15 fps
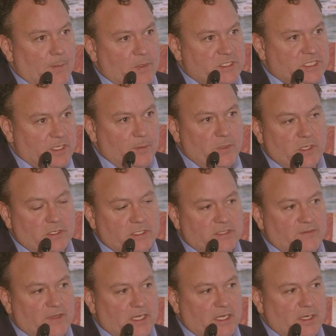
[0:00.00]
Some of those
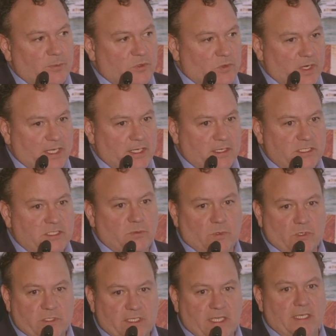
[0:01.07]
have ended up direct
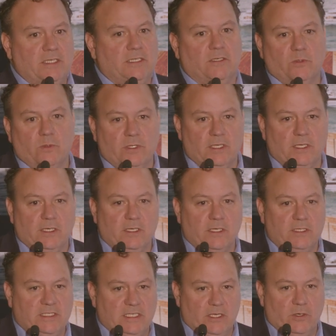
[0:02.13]
customers, like a deal with
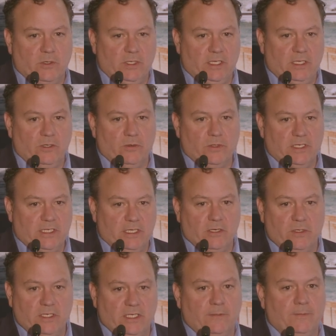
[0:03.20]
the DOE or the
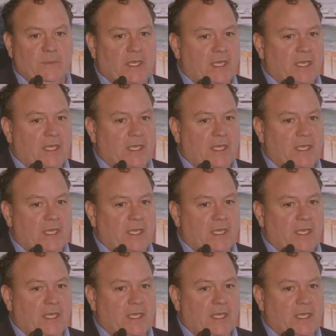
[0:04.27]
DOD.